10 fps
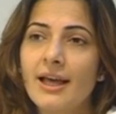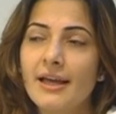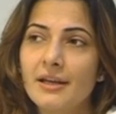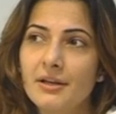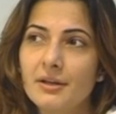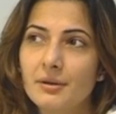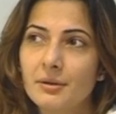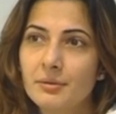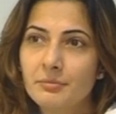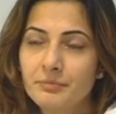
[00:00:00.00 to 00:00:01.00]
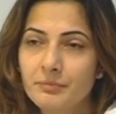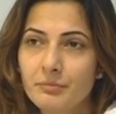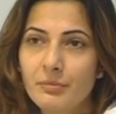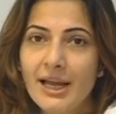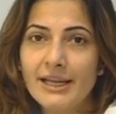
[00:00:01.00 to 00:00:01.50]
and
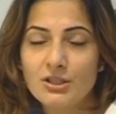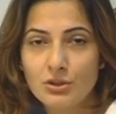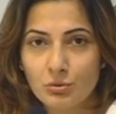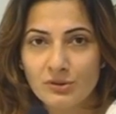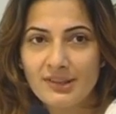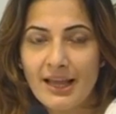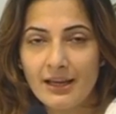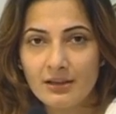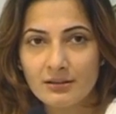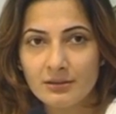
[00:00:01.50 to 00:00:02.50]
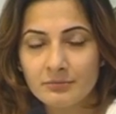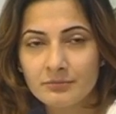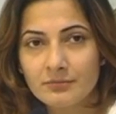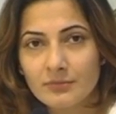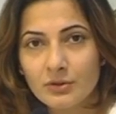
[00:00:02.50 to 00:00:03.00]
bright tones like,
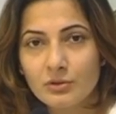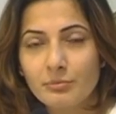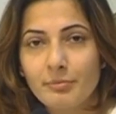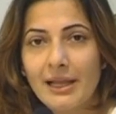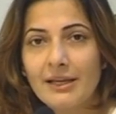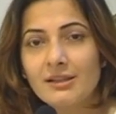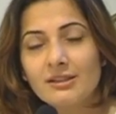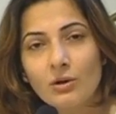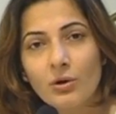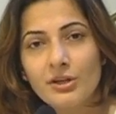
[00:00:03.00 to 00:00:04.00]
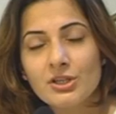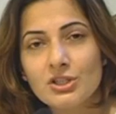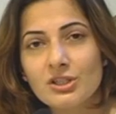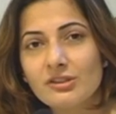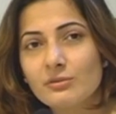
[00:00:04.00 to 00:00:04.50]
blend
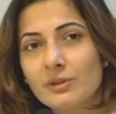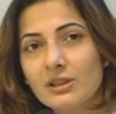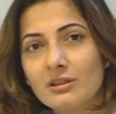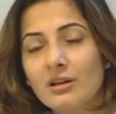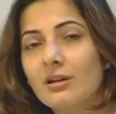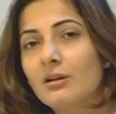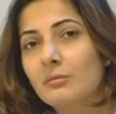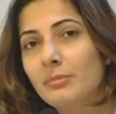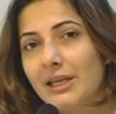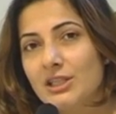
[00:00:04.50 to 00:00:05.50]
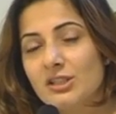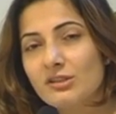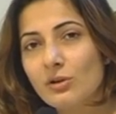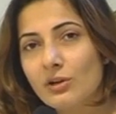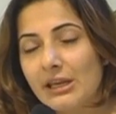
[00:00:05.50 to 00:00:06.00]
oranges with
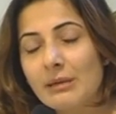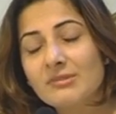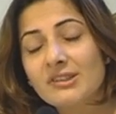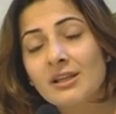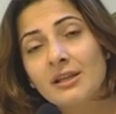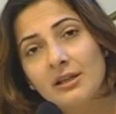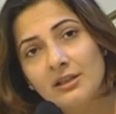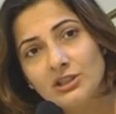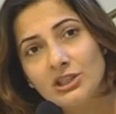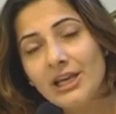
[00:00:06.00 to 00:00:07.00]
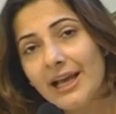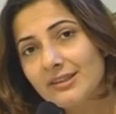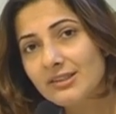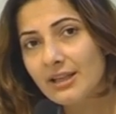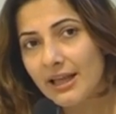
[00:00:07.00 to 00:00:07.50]
beiges or creams. She
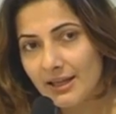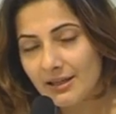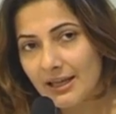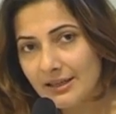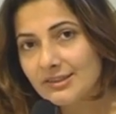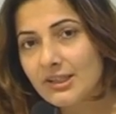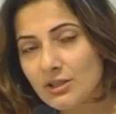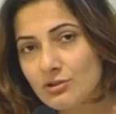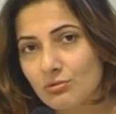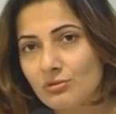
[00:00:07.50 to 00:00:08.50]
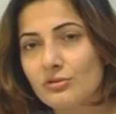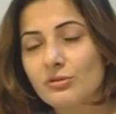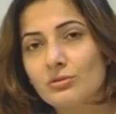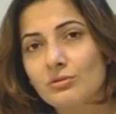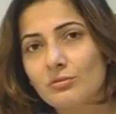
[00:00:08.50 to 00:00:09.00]
has a nice skin tone,
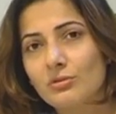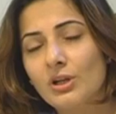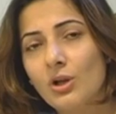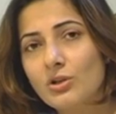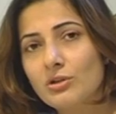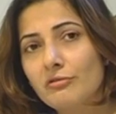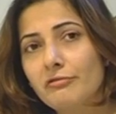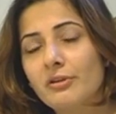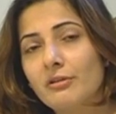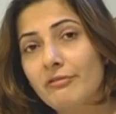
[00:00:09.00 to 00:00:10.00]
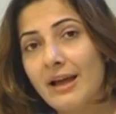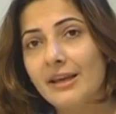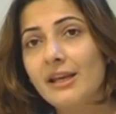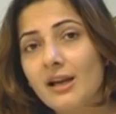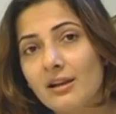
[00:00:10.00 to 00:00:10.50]
so a lot of
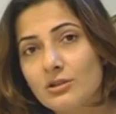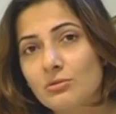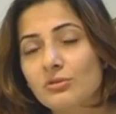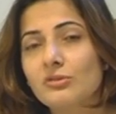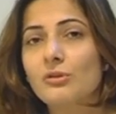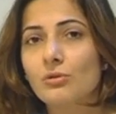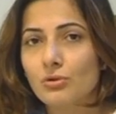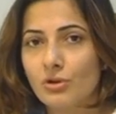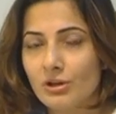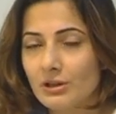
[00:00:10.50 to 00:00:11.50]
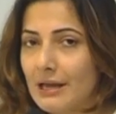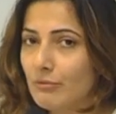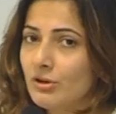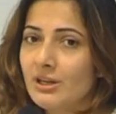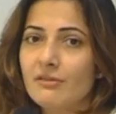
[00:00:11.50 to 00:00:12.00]
fiery color tones look good on her. I
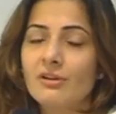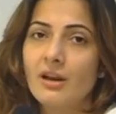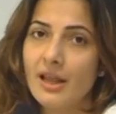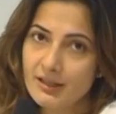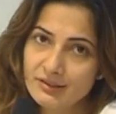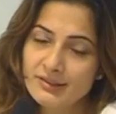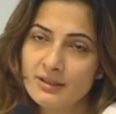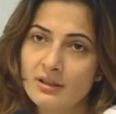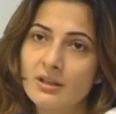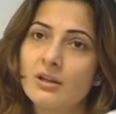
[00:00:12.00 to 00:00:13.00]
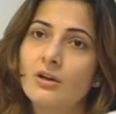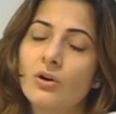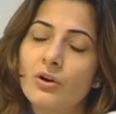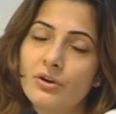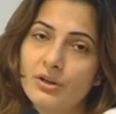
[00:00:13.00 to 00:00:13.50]
wouldn't give her reds
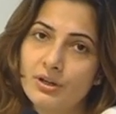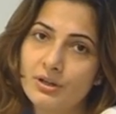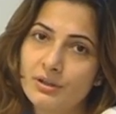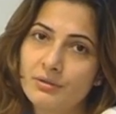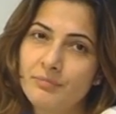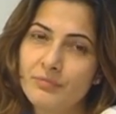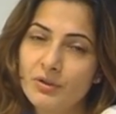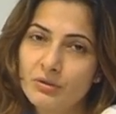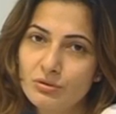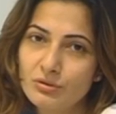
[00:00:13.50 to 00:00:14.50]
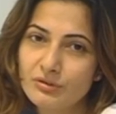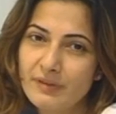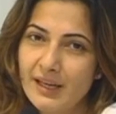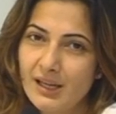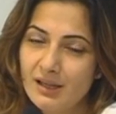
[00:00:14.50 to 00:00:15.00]
or, those
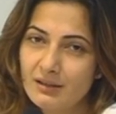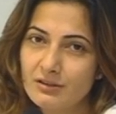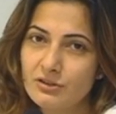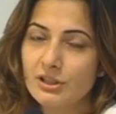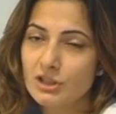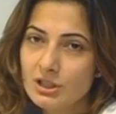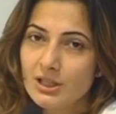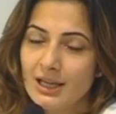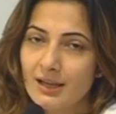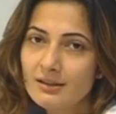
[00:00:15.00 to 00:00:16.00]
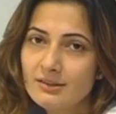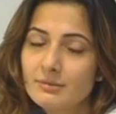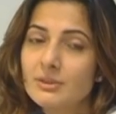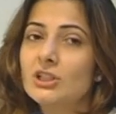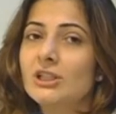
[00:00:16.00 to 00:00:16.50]
very traditional
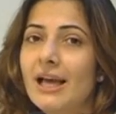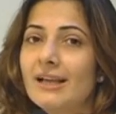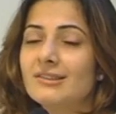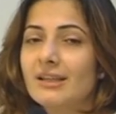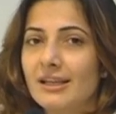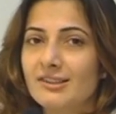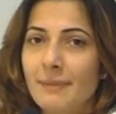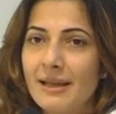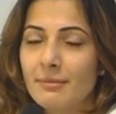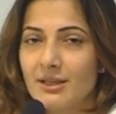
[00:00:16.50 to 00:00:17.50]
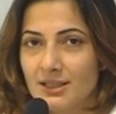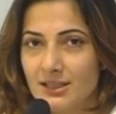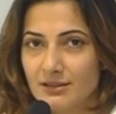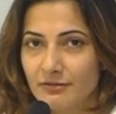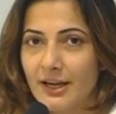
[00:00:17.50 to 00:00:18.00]
colors, but she has that
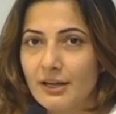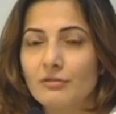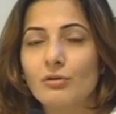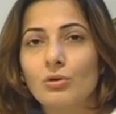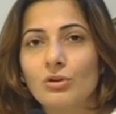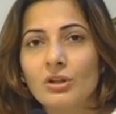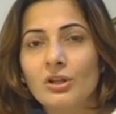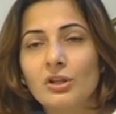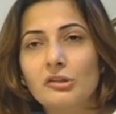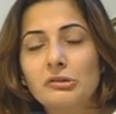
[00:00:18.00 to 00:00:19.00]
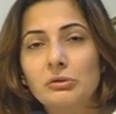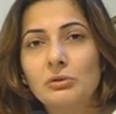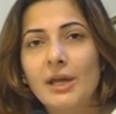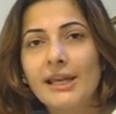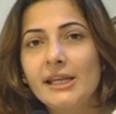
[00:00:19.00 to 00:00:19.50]
experimentative kind of look.
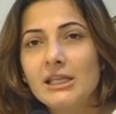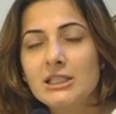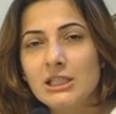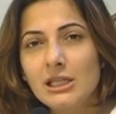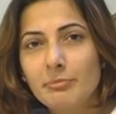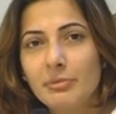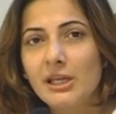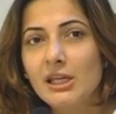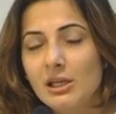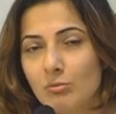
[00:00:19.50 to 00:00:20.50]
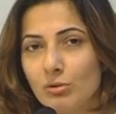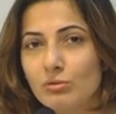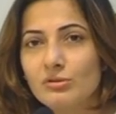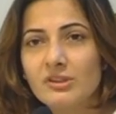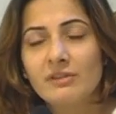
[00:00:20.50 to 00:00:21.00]
So any deep inky
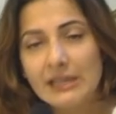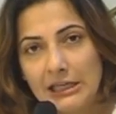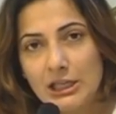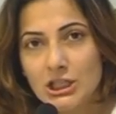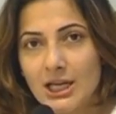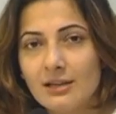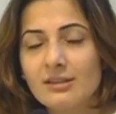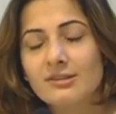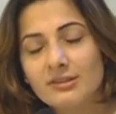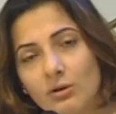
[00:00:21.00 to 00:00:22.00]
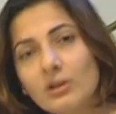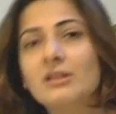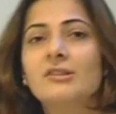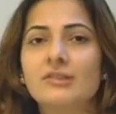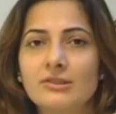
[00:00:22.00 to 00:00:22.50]
blues, even English colors, all
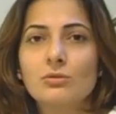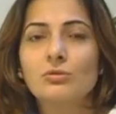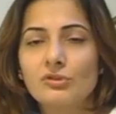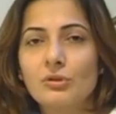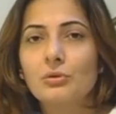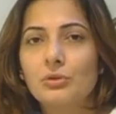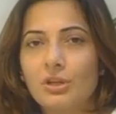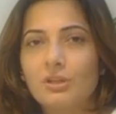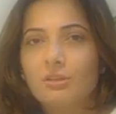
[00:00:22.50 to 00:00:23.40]
these tones look good on